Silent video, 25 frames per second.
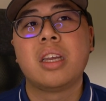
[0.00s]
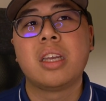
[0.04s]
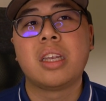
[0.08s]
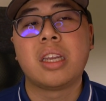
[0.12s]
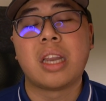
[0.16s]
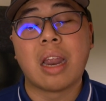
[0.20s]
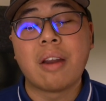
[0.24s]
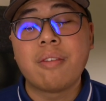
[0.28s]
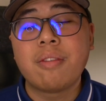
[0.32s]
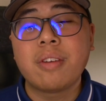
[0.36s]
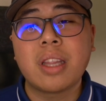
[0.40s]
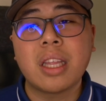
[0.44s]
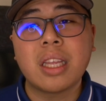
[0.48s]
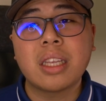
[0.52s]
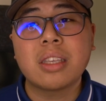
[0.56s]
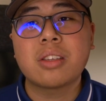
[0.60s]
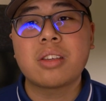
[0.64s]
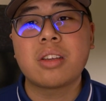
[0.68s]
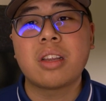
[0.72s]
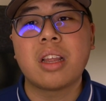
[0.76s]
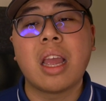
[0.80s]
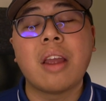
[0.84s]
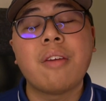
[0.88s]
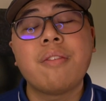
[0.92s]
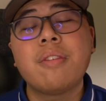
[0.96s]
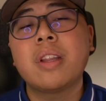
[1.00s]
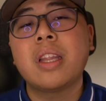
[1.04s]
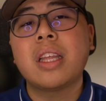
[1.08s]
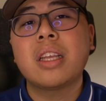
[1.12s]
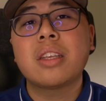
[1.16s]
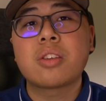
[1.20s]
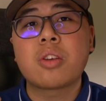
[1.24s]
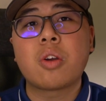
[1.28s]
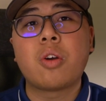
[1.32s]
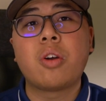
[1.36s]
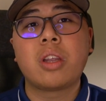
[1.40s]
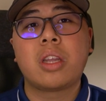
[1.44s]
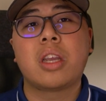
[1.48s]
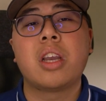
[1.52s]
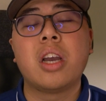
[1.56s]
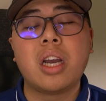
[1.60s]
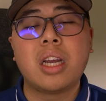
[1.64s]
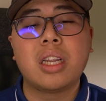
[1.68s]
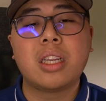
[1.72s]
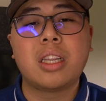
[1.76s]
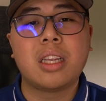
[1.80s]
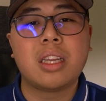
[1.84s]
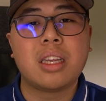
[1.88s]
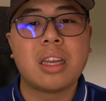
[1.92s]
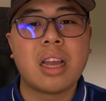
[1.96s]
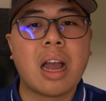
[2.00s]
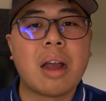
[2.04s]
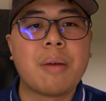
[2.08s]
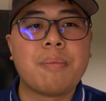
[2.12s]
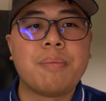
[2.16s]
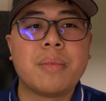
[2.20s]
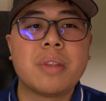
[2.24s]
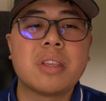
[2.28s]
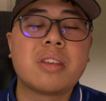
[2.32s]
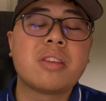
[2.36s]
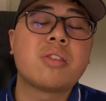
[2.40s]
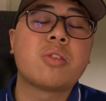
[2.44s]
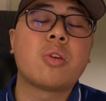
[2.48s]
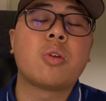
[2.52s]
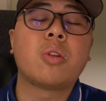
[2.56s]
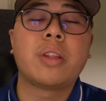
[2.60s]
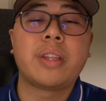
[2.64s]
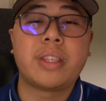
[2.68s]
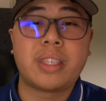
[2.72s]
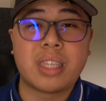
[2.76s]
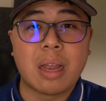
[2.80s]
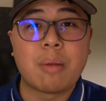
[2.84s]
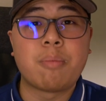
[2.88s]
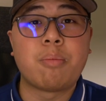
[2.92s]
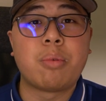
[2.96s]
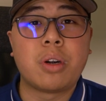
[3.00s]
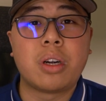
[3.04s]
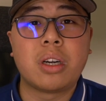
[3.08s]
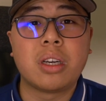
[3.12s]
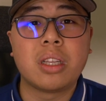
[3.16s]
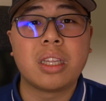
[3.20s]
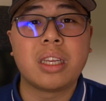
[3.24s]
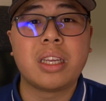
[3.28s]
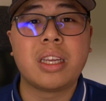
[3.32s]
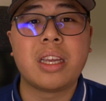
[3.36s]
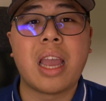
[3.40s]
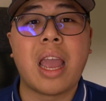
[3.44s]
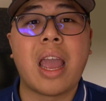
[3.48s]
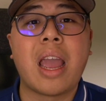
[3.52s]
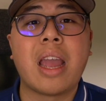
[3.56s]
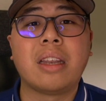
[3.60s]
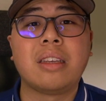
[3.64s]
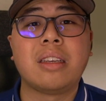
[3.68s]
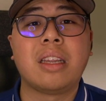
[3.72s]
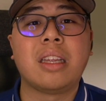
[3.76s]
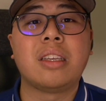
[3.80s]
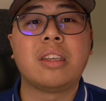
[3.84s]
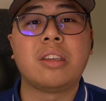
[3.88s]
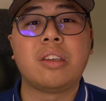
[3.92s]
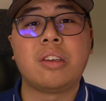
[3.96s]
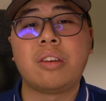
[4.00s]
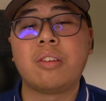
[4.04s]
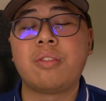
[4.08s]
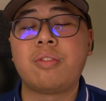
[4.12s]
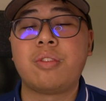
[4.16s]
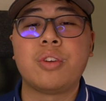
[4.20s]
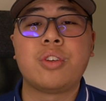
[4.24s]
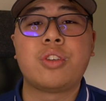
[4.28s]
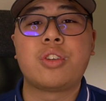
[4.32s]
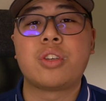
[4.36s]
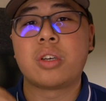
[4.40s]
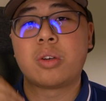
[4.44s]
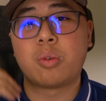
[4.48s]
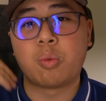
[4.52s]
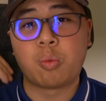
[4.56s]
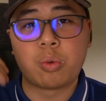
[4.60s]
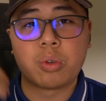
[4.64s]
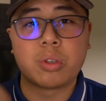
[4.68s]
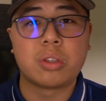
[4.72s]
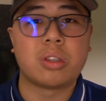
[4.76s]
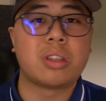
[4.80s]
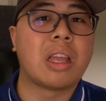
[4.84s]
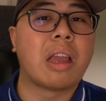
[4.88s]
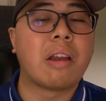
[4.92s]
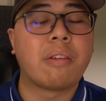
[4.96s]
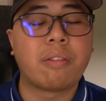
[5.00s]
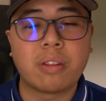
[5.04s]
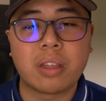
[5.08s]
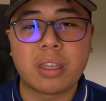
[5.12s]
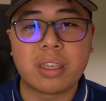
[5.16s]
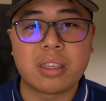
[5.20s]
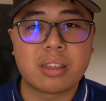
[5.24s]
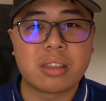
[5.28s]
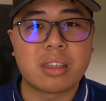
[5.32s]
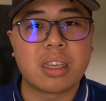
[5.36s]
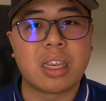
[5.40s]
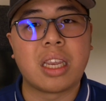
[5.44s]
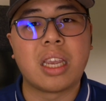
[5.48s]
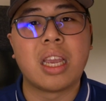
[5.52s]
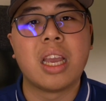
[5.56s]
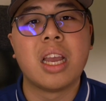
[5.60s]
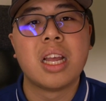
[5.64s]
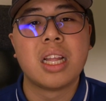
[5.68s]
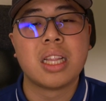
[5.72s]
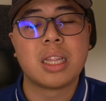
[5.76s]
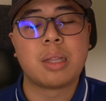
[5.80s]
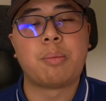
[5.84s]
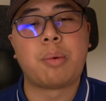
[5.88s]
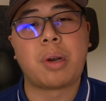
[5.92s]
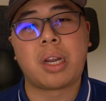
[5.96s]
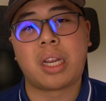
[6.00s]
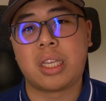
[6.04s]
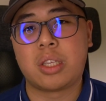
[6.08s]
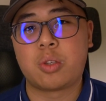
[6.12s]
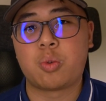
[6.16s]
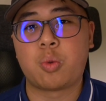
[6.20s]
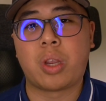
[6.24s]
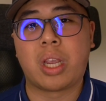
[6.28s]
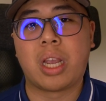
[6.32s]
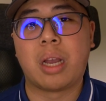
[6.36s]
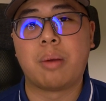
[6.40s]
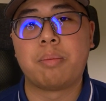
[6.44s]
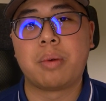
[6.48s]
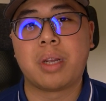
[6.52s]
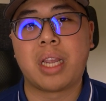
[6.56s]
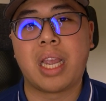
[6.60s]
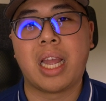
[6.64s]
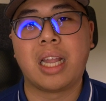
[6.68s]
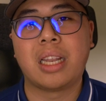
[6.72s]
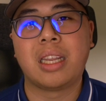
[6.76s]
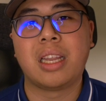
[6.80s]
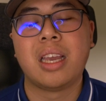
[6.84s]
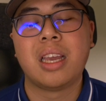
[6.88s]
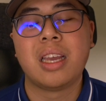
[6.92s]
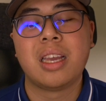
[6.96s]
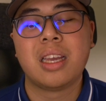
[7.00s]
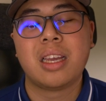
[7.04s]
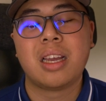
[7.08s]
everything's going good. This is only temporarily, and in the near future, we'll definitely see the market swing up again.